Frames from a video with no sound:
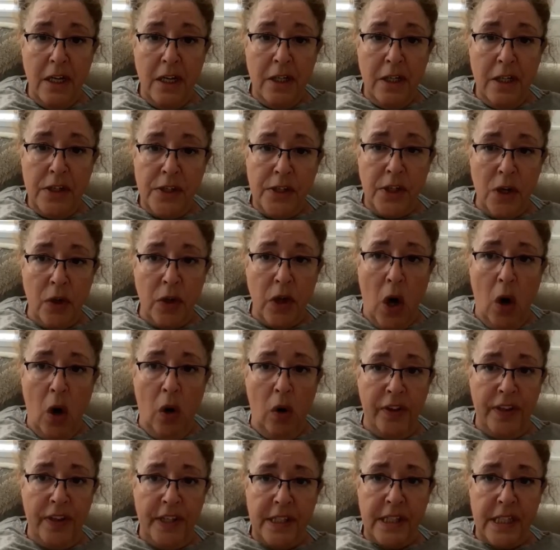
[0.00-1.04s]
So the
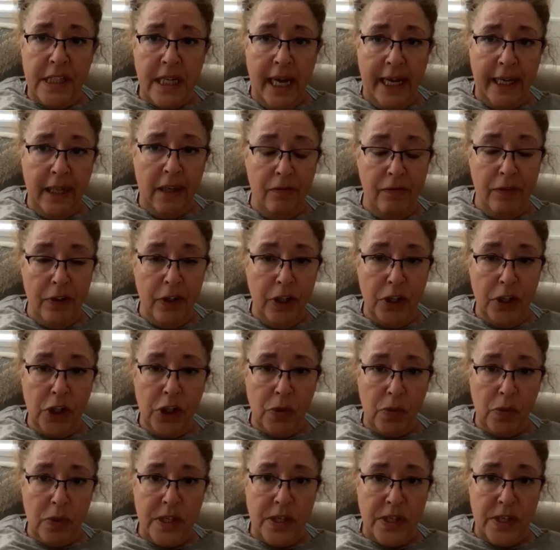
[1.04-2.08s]
whole thing's like a
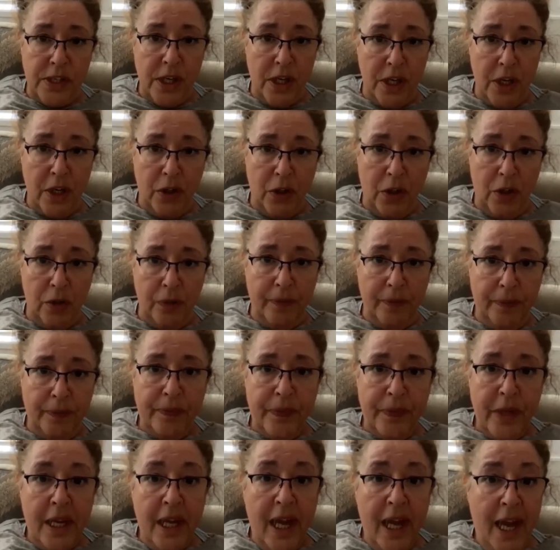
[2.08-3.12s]
virtuous circle.
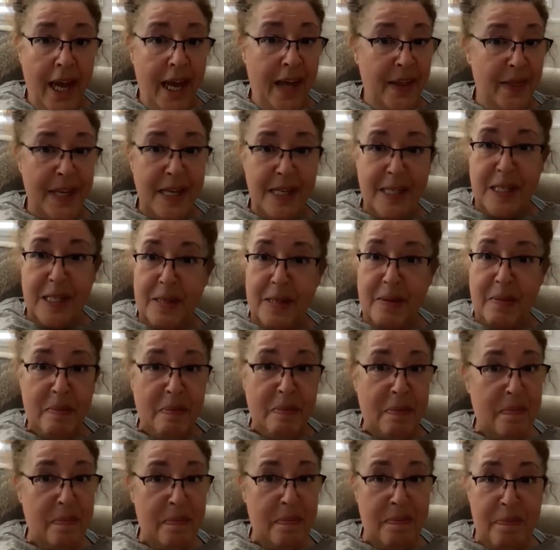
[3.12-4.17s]
And that's
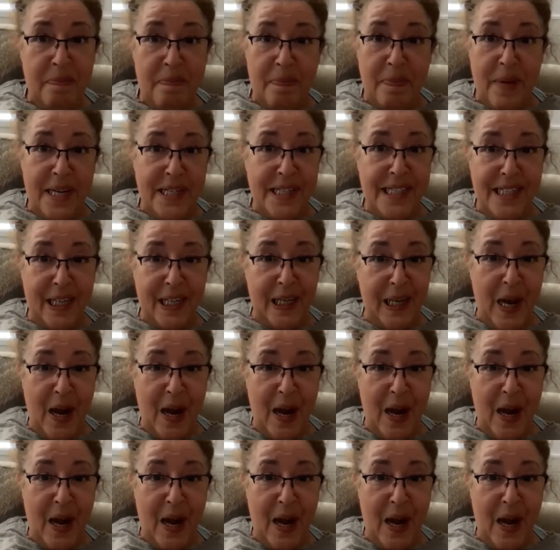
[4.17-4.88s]
basically our